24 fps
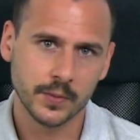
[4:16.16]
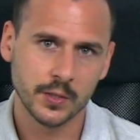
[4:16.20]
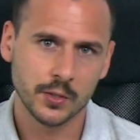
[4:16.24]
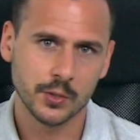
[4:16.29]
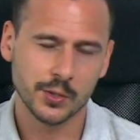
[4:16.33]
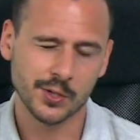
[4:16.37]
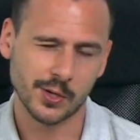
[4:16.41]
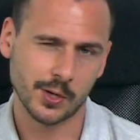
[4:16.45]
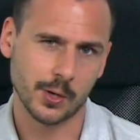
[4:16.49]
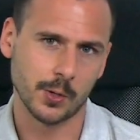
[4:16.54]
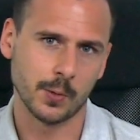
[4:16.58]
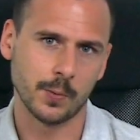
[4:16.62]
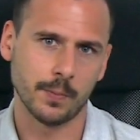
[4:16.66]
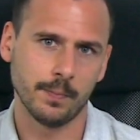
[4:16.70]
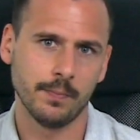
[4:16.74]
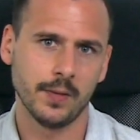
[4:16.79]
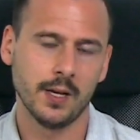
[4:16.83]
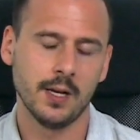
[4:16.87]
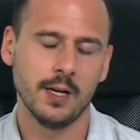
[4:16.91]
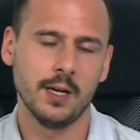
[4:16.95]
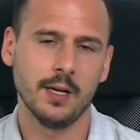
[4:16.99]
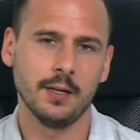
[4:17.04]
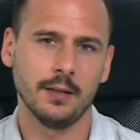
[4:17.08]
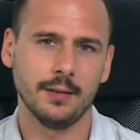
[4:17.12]
So,
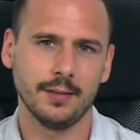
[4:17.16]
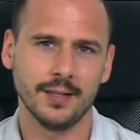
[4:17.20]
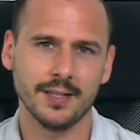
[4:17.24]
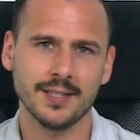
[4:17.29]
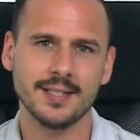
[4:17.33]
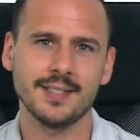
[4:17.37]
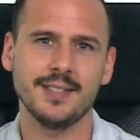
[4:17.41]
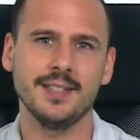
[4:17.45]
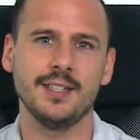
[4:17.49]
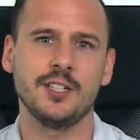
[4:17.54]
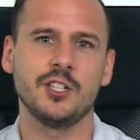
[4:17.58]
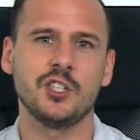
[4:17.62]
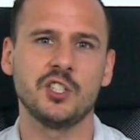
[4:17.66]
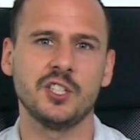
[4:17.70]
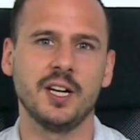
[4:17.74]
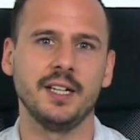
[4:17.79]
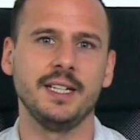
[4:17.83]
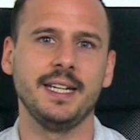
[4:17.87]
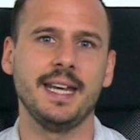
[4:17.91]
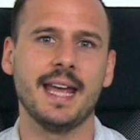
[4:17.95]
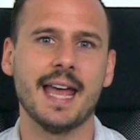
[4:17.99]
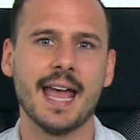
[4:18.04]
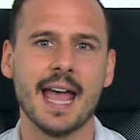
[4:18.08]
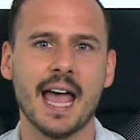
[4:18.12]
does this
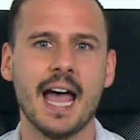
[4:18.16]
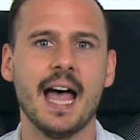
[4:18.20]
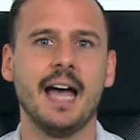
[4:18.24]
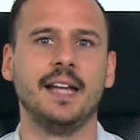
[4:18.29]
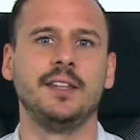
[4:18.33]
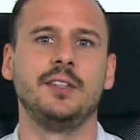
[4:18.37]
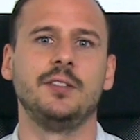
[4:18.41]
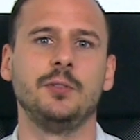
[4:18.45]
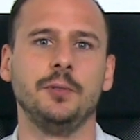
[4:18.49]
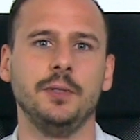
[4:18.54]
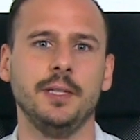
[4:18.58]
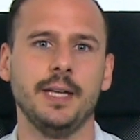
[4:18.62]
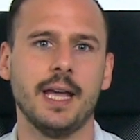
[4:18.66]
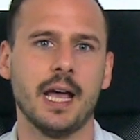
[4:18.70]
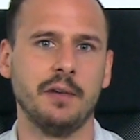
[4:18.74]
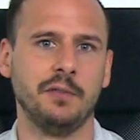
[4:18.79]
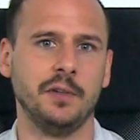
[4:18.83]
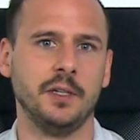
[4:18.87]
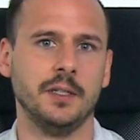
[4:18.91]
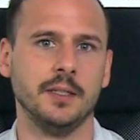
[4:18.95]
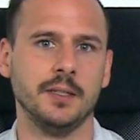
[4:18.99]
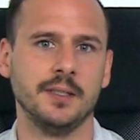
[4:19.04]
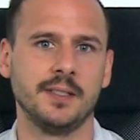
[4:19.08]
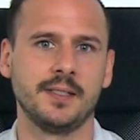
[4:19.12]
study add to the
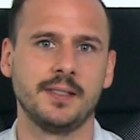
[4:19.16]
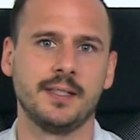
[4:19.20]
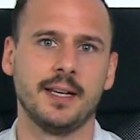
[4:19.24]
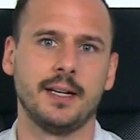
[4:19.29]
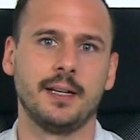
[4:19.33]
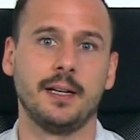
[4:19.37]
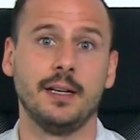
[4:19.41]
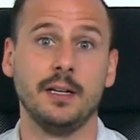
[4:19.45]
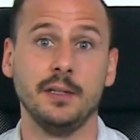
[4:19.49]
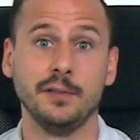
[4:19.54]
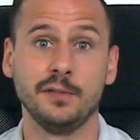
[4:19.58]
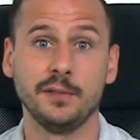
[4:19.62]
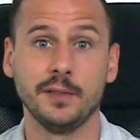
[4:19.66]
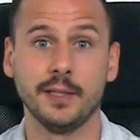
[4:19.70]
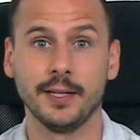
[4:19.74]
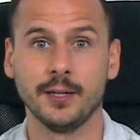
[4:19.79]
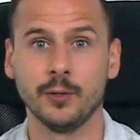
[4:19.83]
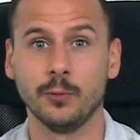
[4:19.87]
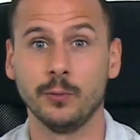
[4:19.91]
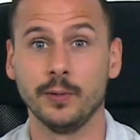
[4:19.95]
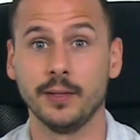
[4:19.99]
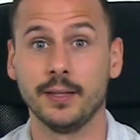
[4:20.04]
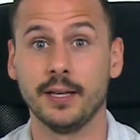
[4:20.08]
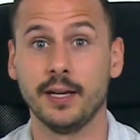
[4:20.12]
evidence that
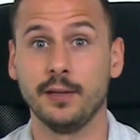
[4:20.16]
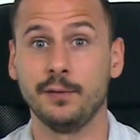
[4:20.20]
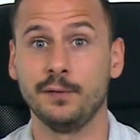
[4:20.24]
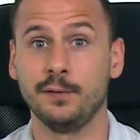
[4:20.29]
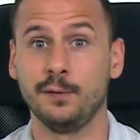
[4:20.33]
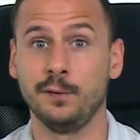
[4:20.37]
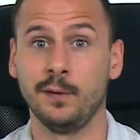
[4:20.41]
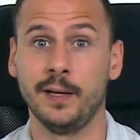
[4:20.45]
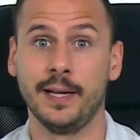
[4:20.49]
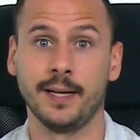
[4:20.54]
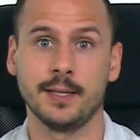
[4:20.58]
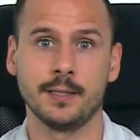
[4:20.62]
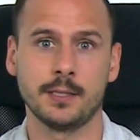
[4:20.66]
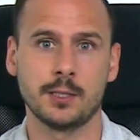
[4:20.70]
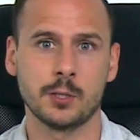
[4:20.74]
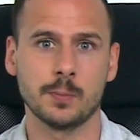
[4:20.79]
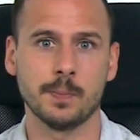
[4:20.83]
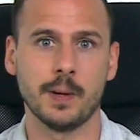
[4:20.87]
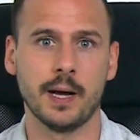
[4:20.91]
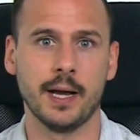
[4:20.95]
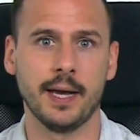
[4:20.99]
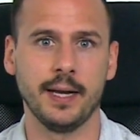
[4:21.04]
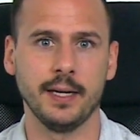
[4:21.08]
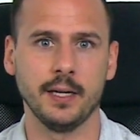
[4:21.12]
lifting with a flexed
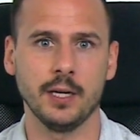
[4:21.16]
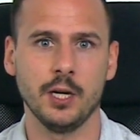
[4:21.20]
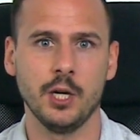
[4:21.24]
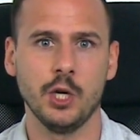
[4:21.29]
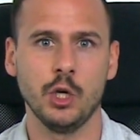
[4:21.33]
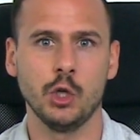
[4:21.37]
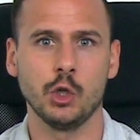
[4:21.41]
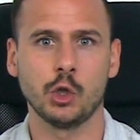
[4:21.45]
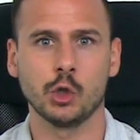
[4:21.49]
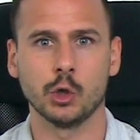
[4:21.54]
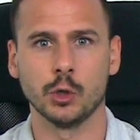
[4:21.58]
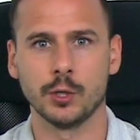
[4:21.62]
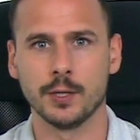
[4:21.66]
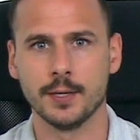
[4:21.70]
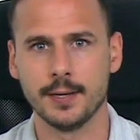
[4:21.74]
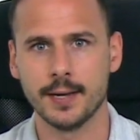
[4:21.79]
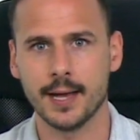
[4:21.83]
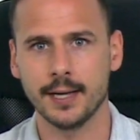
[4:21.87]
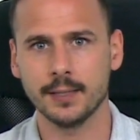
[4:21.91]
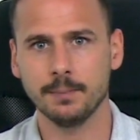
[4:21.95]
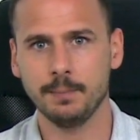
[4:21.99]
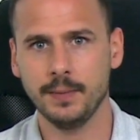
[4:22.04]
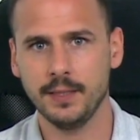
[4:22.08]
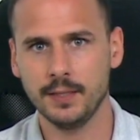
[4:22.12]
spine should
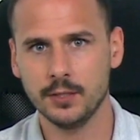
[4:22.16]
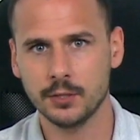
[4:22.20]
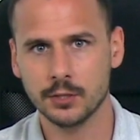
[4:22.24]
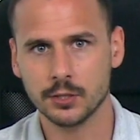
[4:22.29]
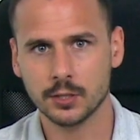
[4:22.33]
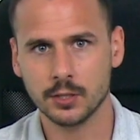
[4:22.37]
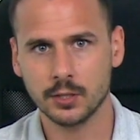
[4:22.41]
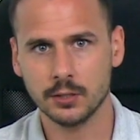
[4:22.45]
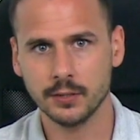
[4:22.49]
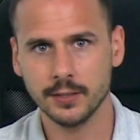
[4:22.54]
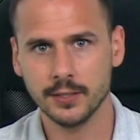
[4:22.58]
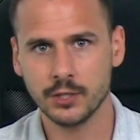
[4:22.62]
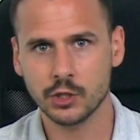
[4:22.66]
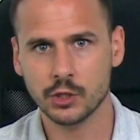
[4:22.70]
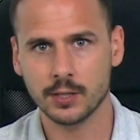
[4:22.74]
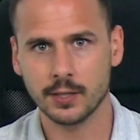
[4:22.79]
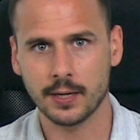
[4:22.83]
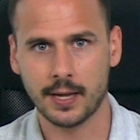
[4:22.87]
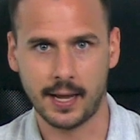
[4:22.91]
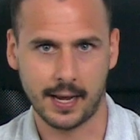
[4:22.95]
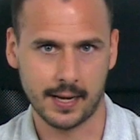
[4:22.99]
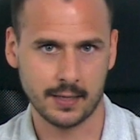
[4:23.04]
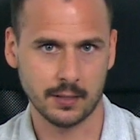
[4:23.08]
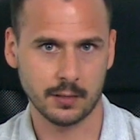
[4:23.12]
not be discouraged
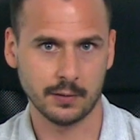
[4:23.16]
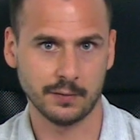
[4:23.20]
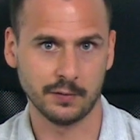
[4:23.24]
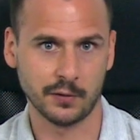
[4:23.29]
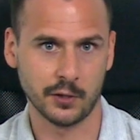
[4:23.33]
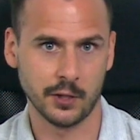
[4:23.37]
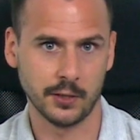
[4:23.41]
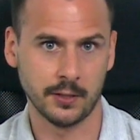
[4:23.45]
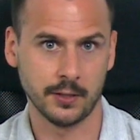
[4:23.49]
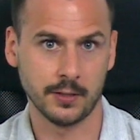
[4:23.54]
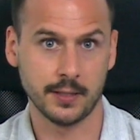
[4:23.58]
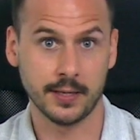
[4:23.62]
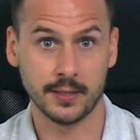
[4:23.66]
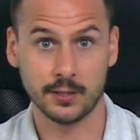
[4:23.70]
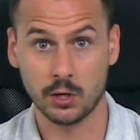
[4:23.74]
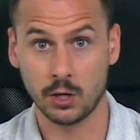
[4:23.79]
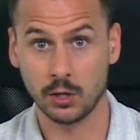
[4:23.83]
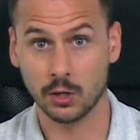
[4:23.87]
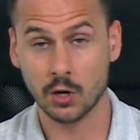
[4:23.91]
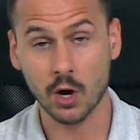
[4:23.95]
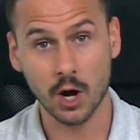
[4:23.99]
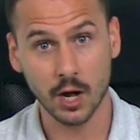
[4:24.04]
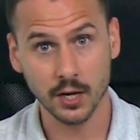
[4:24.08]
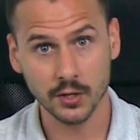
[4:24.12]
and avoided at
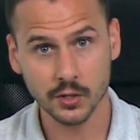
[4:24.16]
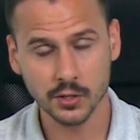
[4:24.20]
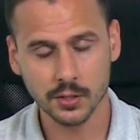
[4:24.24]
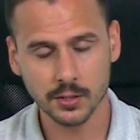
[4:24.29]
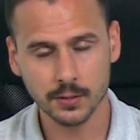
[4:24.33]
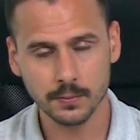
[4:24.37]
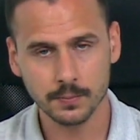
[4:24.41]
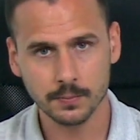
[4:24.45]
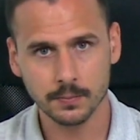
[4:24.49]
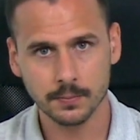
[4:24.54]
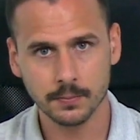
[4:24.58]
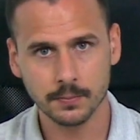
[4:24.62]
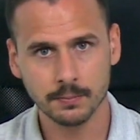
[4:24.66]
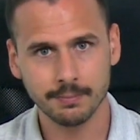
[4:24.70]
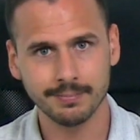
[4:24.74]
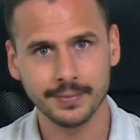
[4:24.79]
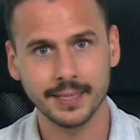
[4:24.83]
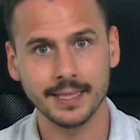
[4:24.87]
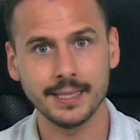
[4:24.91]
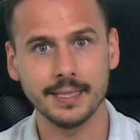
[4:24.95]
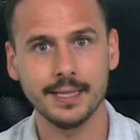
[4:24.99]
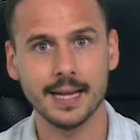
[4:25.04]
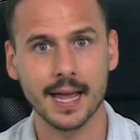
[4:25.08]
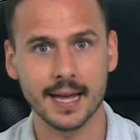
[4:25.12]
all cost?
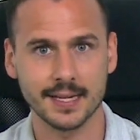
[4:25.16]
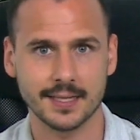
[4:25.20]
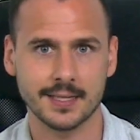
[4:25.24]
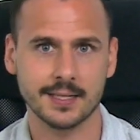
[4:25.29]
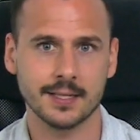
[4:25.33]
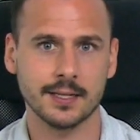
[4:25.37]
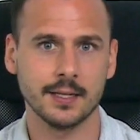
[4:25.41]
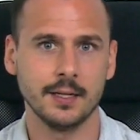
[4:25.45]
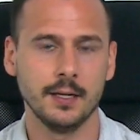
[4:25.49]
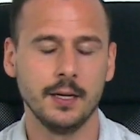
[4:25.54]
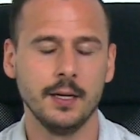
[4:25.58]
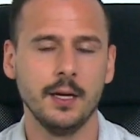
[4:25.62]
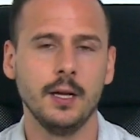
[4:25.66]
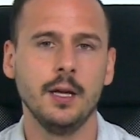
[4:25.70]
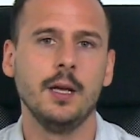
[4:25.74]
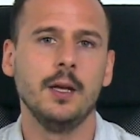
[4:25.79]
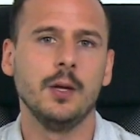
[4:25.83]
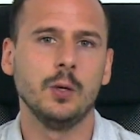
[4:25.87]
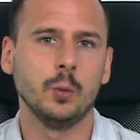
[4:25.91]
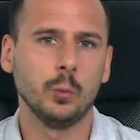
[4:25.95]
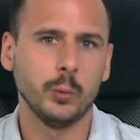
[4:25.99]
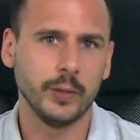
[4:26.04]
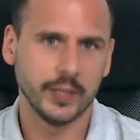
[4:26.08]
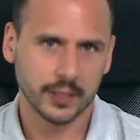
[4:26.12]
Yes,
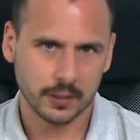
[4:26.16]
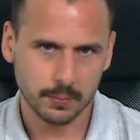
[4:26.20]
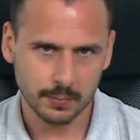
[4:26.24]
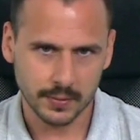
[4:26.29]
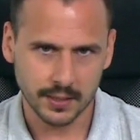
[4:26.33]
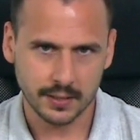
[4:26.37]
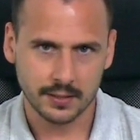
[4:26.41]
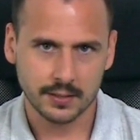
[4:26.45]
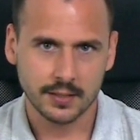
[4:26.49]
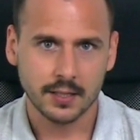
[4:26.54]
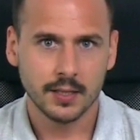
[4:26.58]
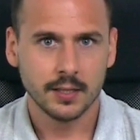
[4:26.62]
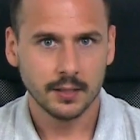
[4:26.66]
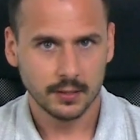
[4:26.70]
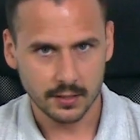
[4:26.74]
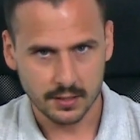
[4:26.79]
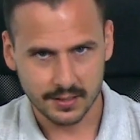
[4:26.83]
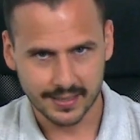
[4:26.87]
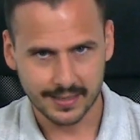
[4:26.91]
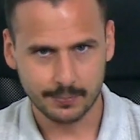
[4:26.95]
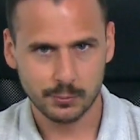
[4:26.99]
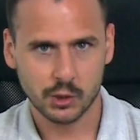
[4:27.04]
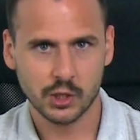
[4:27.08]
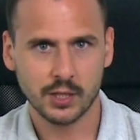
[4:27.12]
we admit the
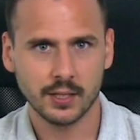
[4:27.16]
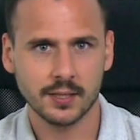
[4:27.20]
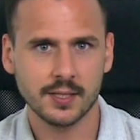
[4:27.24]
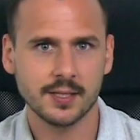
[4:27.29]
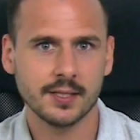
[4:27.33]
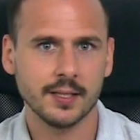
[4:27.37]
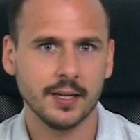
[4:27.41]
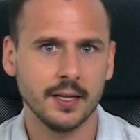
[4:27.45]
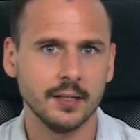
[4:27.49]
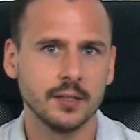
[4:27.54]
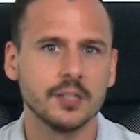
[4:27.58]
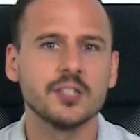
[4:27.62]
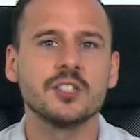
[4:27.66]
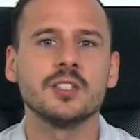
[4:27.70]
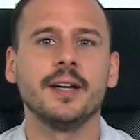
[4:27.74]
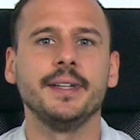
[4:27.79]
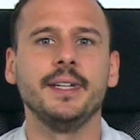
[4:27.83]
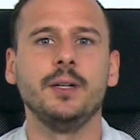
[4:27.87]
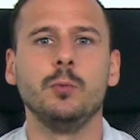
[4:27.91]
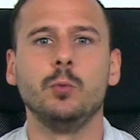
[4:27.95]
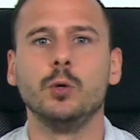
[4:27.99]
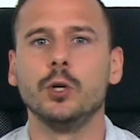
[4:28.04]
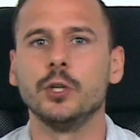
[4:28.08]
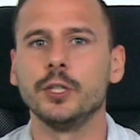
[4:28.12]
subjects in the
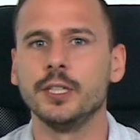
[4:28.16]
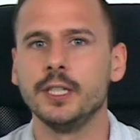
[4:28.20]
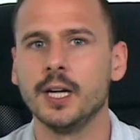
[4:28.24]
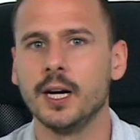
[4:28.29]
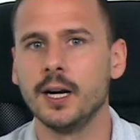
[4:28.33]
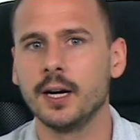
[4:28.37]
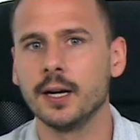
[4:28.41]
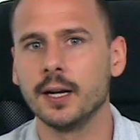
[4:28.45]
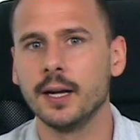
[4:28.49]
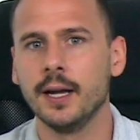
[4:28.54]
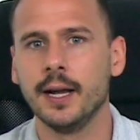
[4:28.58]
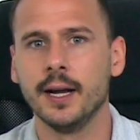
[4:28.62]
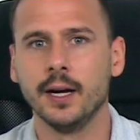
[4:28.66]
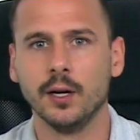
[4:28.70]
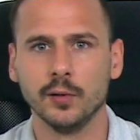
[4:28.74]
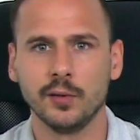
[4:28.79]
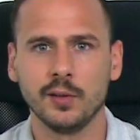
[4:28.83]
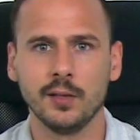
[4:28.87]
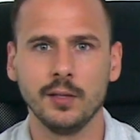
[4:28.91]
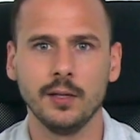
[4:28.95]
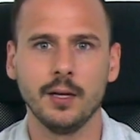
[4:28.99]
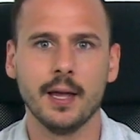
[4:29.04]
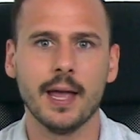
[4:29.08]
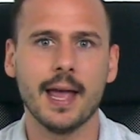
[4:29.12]
study were young,
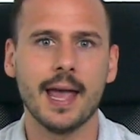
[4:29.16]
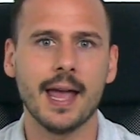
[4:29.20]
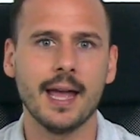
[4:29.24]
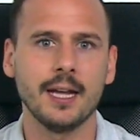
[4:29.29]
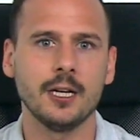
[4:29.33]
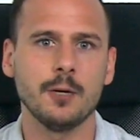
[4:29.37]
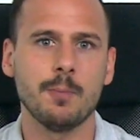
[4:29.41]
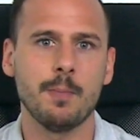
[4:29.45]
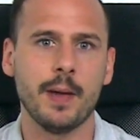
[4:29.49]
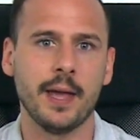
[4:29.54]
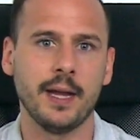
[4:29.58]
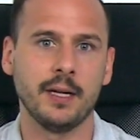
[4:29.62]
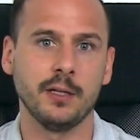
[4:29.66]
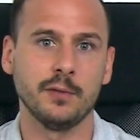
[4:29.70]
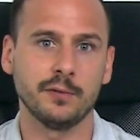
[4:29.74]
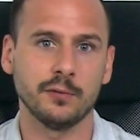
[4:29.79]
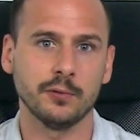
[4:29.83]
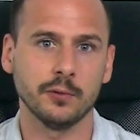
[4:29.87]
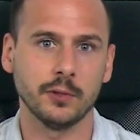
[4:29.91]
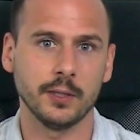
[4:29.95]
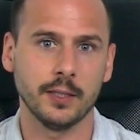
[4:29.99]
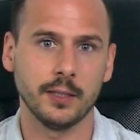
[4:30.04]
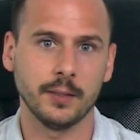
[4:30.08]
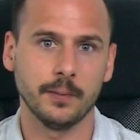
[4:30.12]
healthy, and
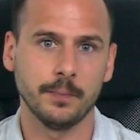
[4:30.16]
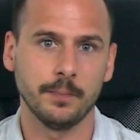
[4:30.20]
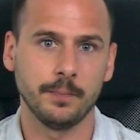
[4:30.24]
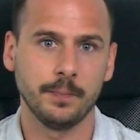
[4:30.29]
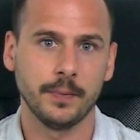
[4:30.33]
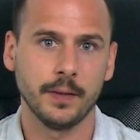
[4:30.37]
pain-free,